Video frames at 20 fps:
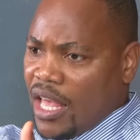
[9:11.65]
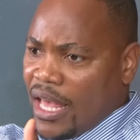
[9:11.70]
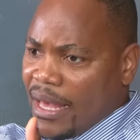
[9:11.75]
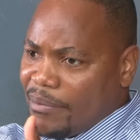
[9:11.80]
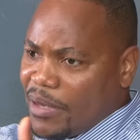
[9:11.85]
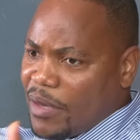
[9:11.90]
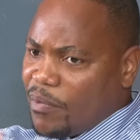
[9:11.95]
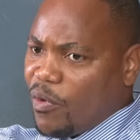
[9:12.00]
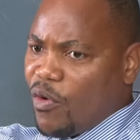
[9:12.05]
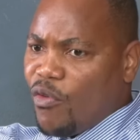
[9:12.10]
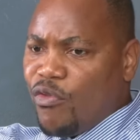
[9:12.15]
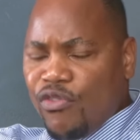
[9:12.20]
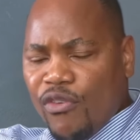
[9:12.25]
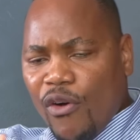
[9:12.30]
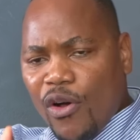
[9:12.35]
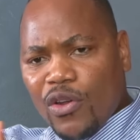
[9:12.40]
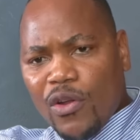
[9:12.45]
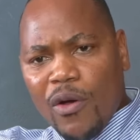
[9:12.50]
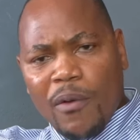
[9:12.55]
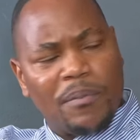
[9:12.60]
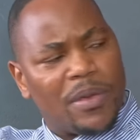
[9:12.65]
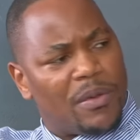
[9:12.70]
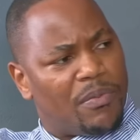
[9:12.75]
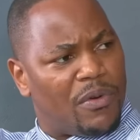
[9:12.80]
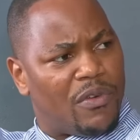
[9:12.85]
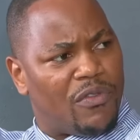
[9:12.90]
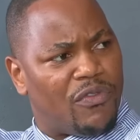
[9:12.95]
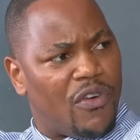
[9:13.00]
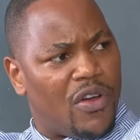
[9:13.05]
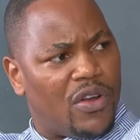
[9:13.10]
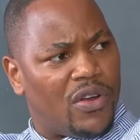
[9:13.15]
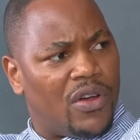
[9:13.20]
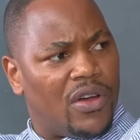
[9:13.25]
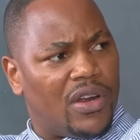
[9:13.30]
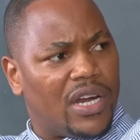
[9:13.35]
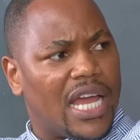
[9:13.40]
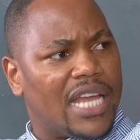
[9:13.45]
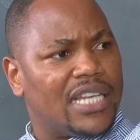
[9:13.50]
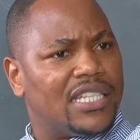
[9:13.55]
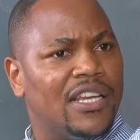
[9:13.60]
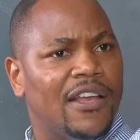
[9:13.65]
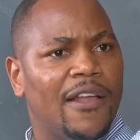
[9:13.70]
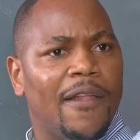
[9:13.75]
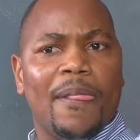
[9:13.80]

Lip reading: People follow, right?